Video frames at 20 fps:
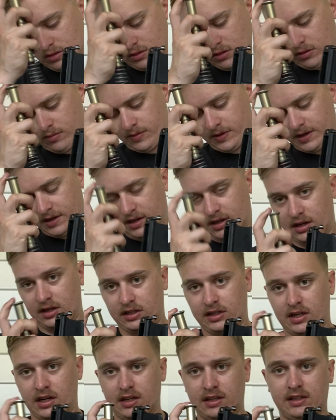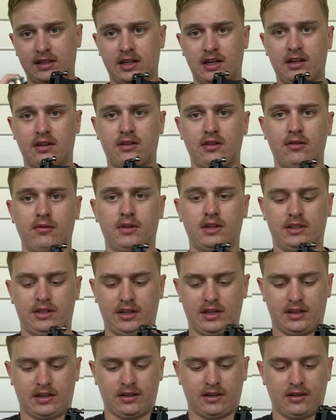open it and just kind of slide it through. Once you
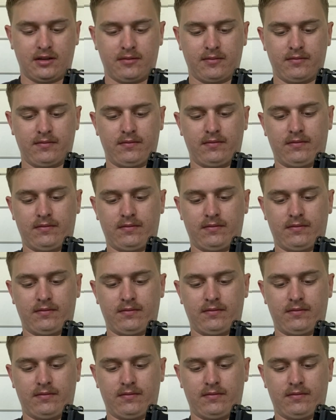get the